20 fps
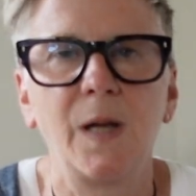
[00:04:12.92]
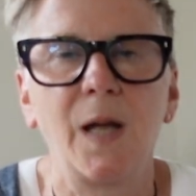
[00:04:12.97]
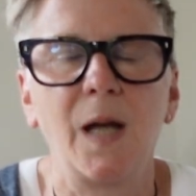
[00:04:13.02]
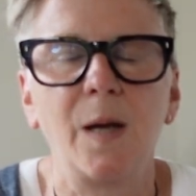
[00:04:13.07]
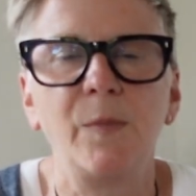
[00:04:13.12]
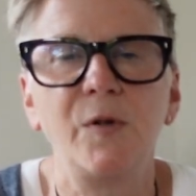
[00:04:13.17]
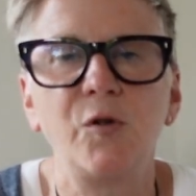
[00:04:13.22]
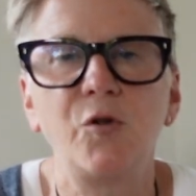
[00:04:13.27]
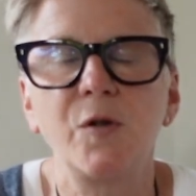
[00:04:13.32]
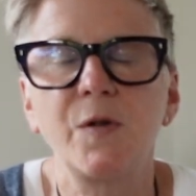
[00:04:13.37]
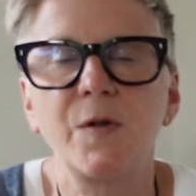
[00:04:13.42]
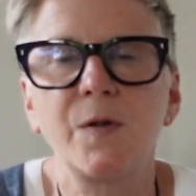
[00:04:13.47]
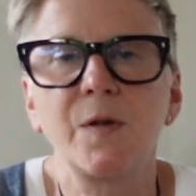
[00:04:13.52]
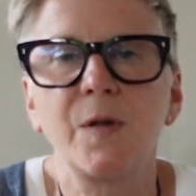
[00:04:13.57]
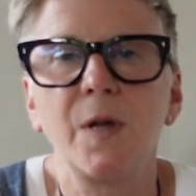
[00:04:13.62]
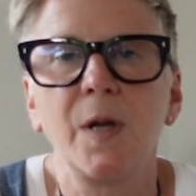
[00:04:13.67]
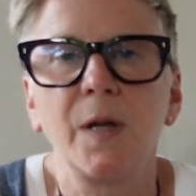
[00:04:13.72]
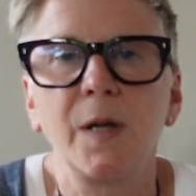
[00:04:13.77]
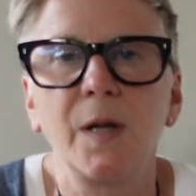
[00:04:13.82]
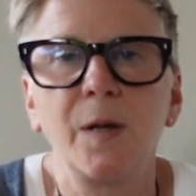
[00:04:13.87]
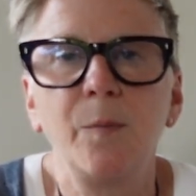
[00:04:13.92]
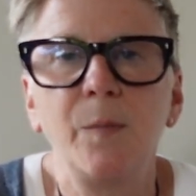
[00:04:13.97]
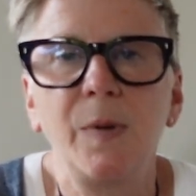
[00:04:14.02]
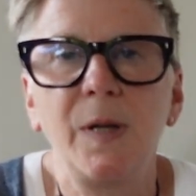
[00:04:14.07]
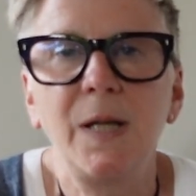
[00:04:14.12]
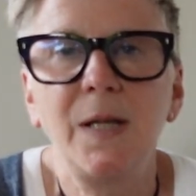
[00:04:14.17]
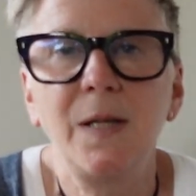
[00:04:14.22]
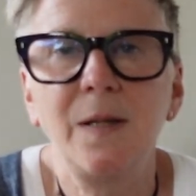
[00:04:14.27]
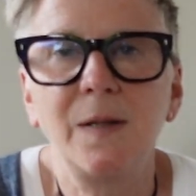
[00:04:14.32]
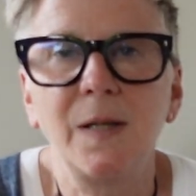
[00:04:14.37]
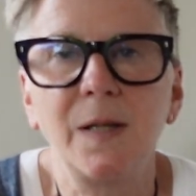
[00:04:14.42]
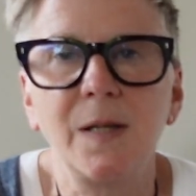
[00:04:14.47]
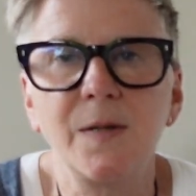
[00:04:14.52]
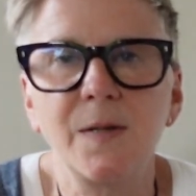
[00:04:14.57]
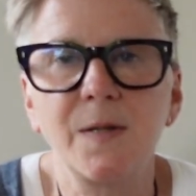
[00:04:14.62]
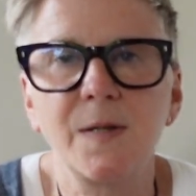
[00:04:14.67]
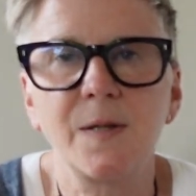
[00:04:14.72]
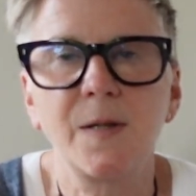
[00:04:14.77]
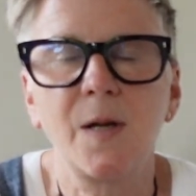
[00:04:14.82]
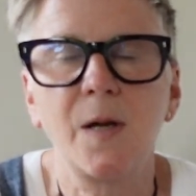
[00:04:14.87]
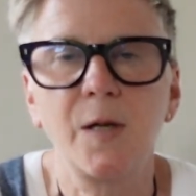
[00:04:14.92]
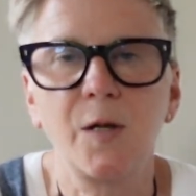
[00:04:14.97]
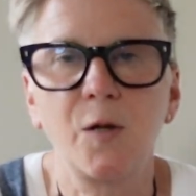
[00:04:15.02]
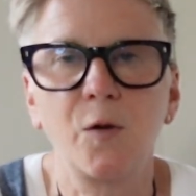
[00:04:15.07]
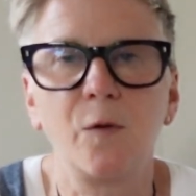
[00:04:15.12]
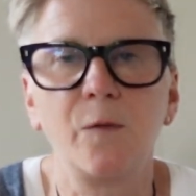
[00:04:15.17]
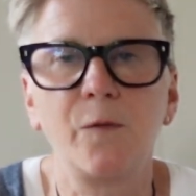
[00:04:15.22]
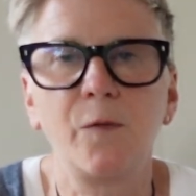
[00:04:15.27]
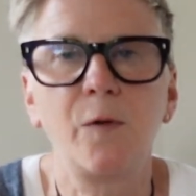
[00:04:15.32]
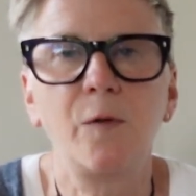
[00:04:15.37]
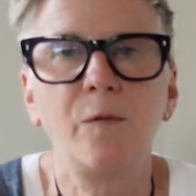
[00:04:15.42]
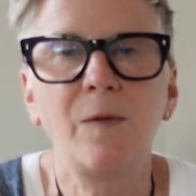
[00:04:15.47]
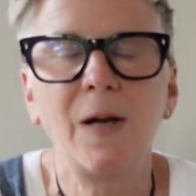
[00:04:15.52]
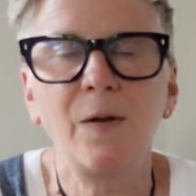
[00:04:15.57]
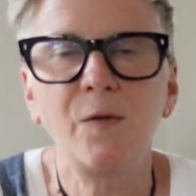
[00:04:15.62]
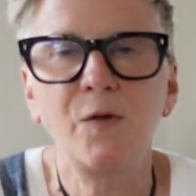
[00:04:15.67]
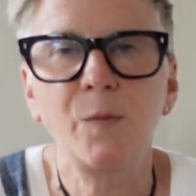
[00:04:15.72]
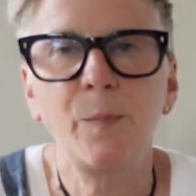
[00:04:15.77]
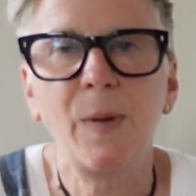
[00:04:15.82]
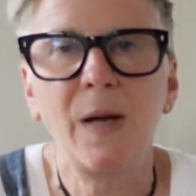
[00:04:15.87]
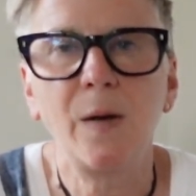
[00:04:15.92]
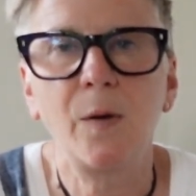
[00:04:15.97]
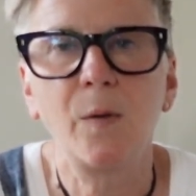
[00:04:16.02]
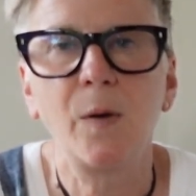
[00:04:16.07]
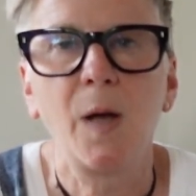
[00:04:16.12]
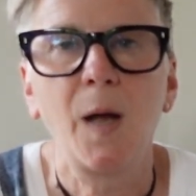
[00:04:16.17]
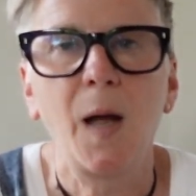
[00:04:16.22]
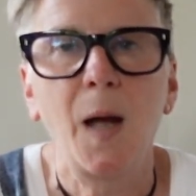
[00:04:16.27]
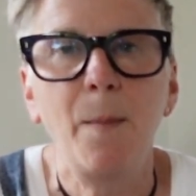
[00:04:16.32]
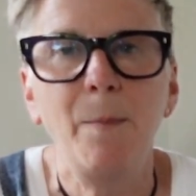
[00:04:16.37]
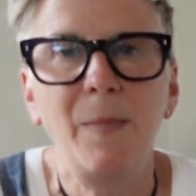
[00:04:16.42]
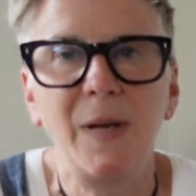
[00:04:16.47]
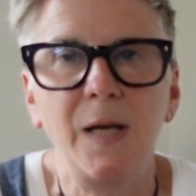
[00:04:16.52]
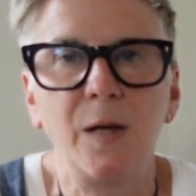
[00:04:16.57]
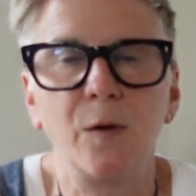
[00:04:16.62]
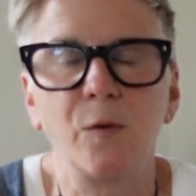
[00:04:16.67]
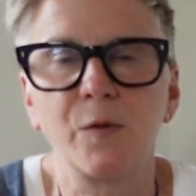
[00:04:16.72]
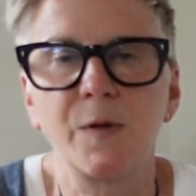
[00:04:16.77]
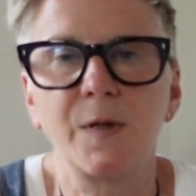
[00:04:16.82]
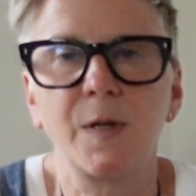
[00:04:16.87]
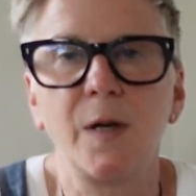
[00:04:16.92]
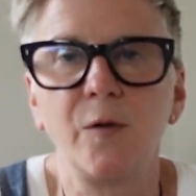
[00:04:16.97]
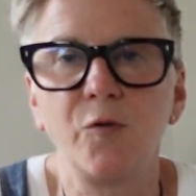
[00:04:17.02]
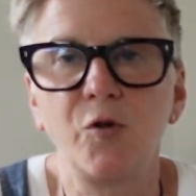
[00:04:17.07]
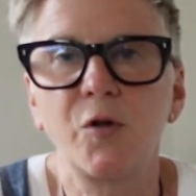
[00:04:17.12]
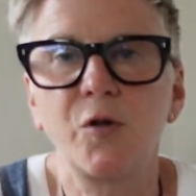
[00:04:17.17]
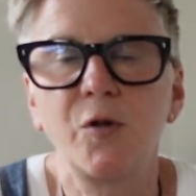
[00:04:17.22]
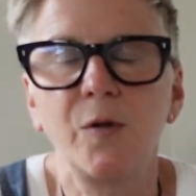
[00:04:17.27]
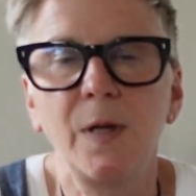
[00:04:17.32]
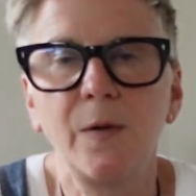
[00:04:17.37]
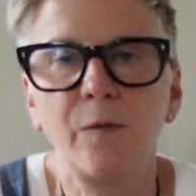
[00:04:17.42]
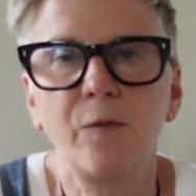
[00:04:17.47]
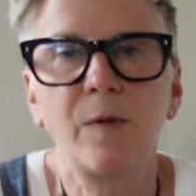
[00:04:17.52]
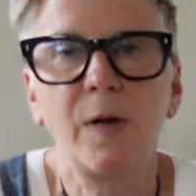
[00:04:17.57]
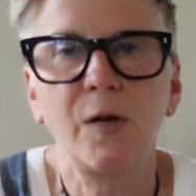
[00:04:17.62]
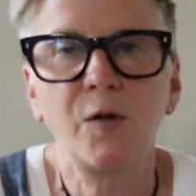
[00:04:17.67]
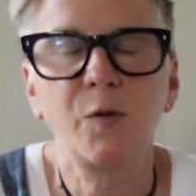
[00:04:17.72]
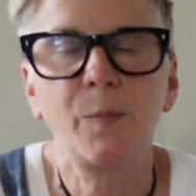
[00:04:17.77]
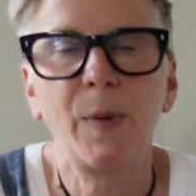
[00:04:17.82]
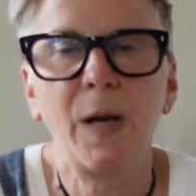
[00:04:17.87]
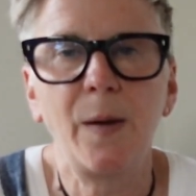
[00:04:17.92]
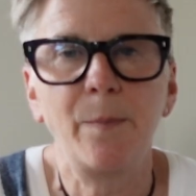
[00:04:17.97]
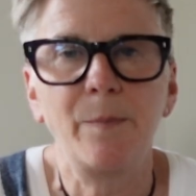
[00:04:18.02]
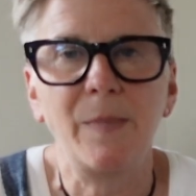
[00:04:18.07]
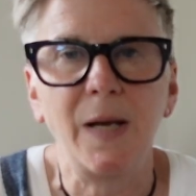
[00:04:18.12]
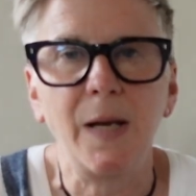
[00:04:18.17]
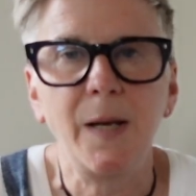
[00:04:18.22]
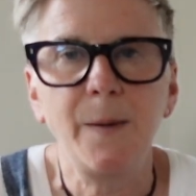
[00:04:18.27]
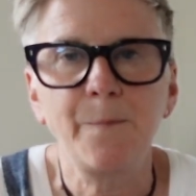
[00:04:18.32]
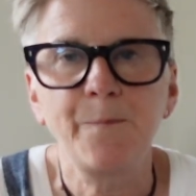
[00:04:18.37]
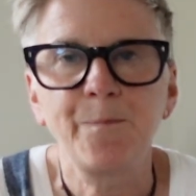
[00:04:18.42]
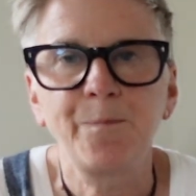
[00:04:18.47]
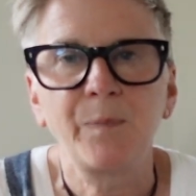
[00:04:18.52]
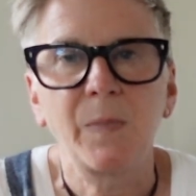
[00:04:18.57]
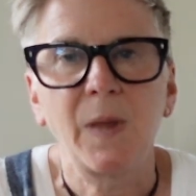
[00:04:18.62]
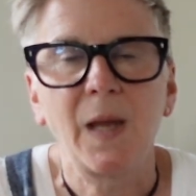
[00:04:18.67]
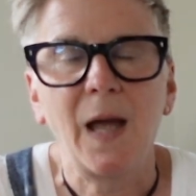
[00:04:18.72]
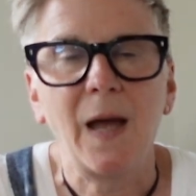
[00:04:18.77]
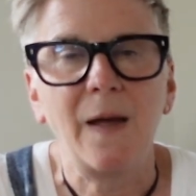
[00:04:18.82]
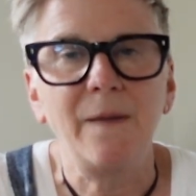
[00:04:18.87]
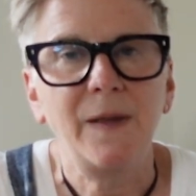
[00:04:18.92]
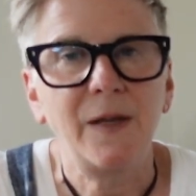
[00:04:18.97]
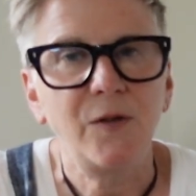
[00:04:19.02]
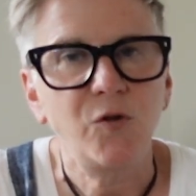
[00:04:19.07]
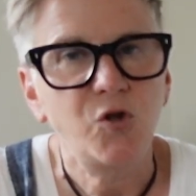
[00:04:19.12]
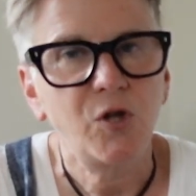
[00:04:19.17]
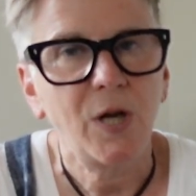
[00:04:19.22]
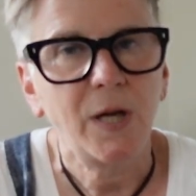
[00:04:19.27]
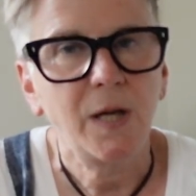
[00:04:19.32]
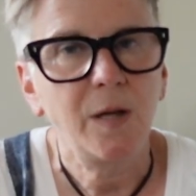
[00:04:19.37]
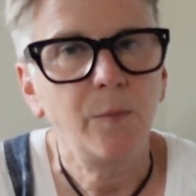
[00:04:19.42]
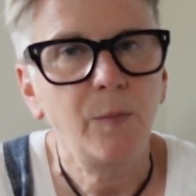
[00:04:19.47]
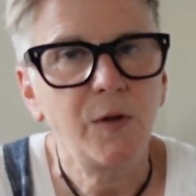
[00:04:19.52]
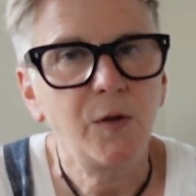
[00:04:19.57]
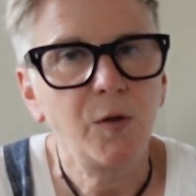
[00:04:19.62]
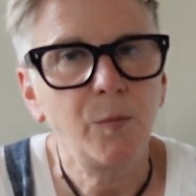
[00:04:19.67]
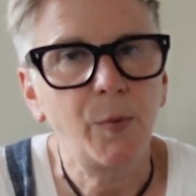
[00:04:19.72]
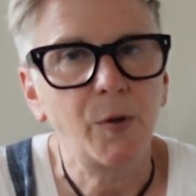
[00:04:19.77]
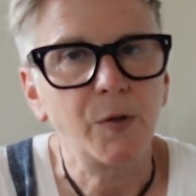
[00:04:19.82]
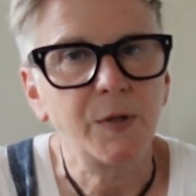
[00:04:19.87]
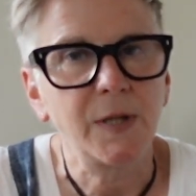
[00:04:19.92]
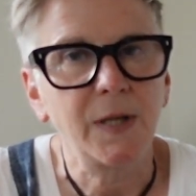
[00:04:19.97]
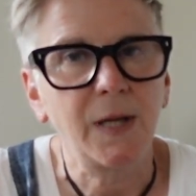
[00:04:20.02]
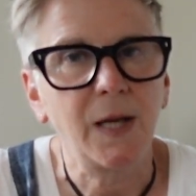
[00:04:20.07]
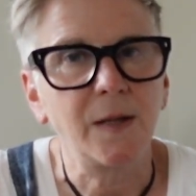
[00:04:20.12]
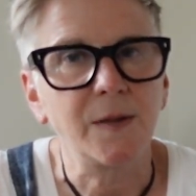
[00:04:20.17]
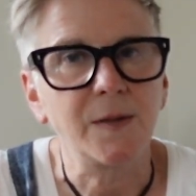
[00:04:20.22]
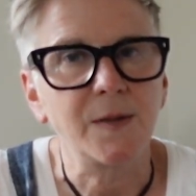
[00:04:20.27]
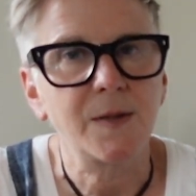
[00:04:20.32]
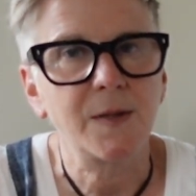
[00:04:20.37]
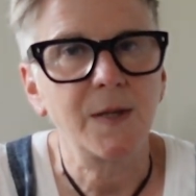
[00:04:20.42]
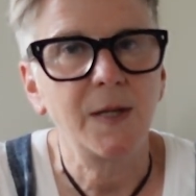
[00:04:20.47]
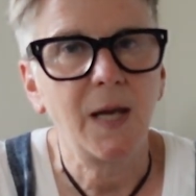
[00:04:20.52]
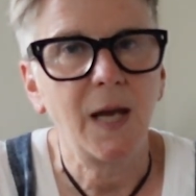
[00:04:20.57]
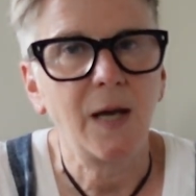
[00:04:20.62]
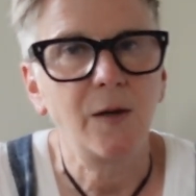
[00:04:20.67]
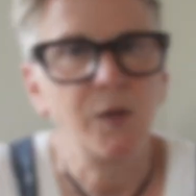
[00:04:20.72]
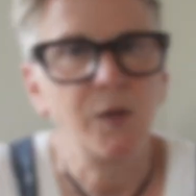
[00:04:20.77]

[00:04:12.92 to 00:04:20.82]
And we just complete this cycle for around about a minute or so. Just do that for around about a minute, and then check in with your body again and see how